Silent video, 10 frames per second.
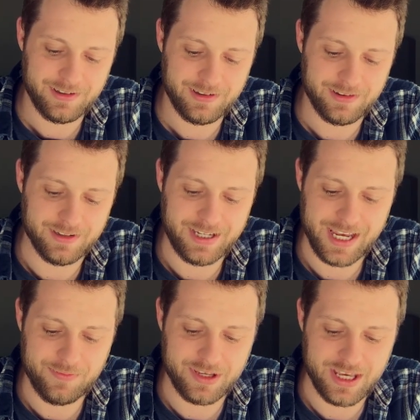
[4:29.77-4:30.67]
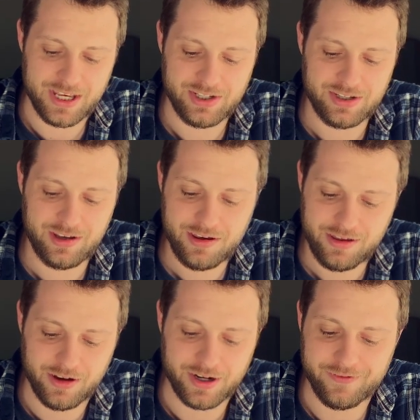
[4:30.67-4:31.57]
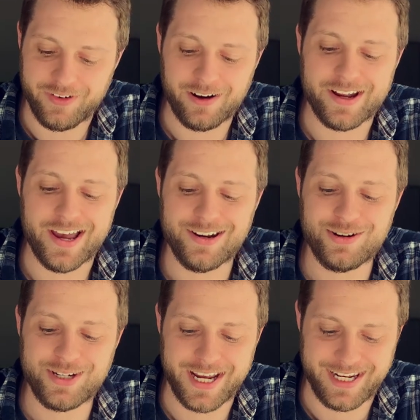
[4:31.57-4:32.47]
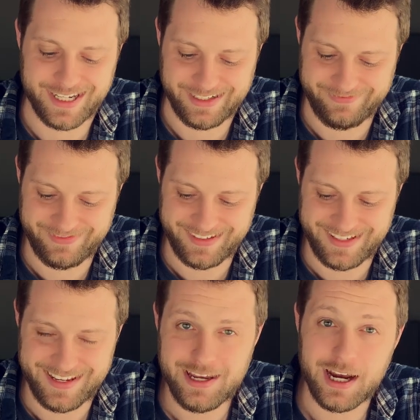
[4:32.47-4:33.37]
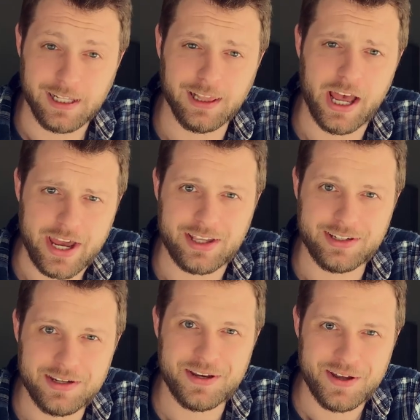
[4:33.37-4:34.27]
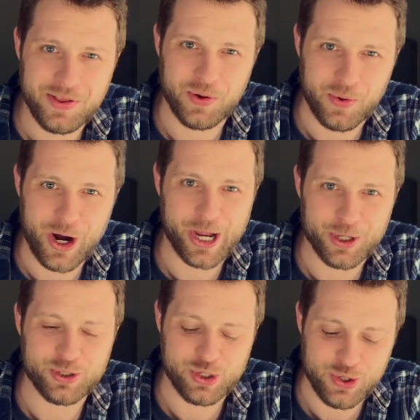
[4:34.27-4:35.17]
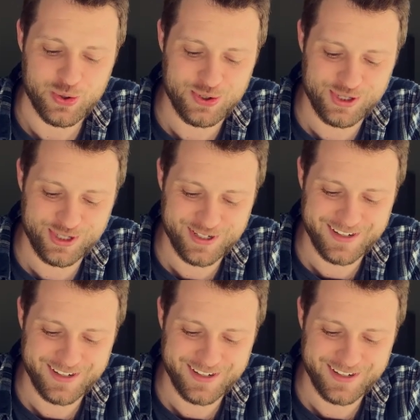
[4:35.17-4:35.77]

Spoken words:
the tame geese thought it very entertaining and liked the wild goose.